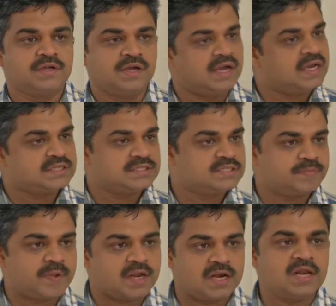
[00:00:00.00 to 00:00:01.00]
axis
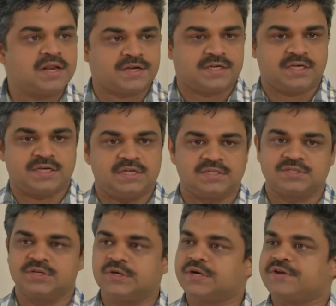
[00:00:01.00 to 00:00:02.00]
parallel rectangles.
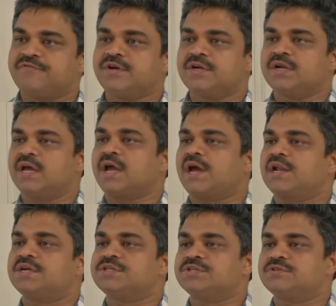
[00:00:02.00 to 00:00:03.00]
You are given a
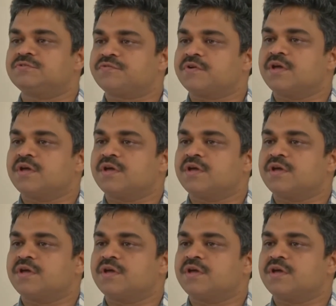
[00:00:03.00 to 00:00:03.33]
collection of